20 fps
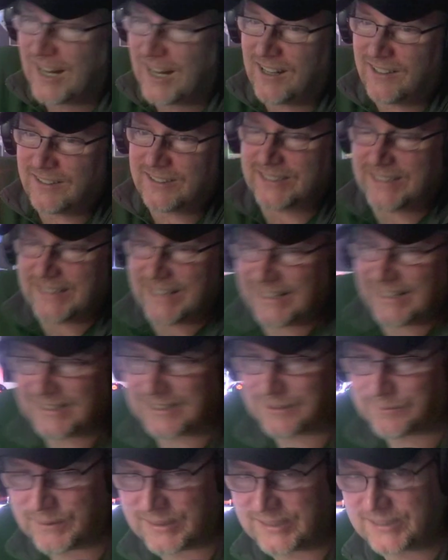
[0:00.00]

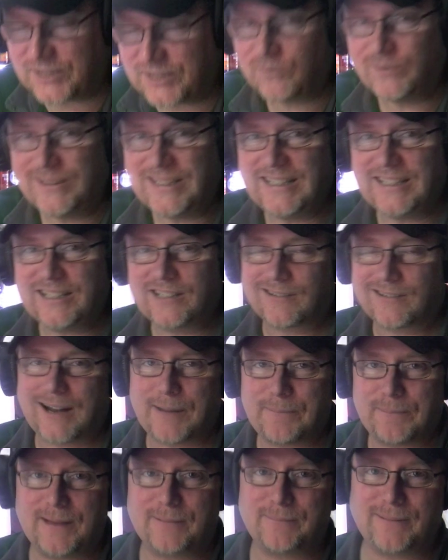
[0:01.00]
RCA means a really crappy